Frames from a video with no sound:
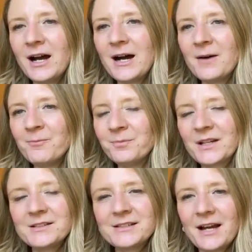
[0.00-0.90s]

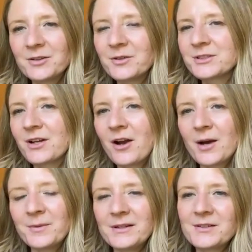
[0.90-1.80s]
download
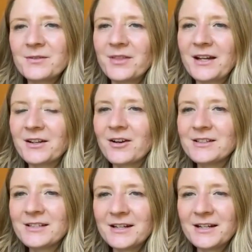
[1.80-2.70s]
copies of that
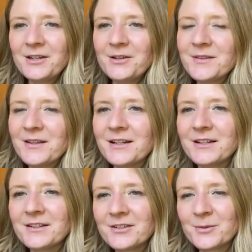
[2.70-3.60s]
content and use it
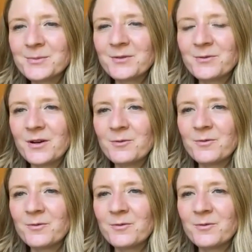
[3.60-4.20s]
in terms of